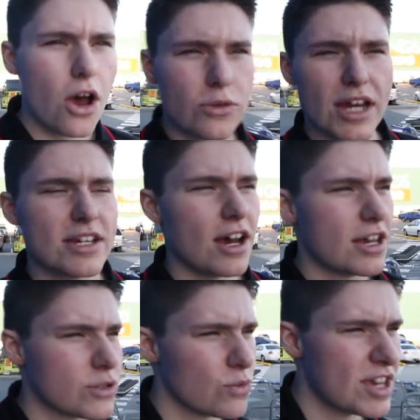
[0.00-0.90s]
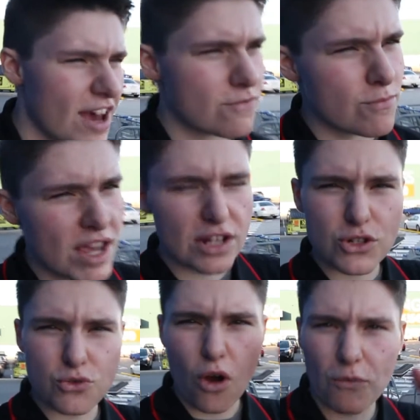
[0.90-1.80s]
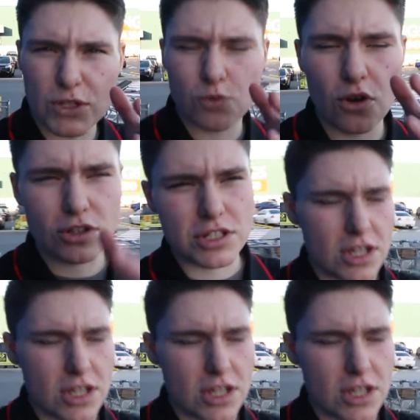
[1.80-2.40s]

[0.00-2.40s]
Okay, guys, we have made it to Officeworks.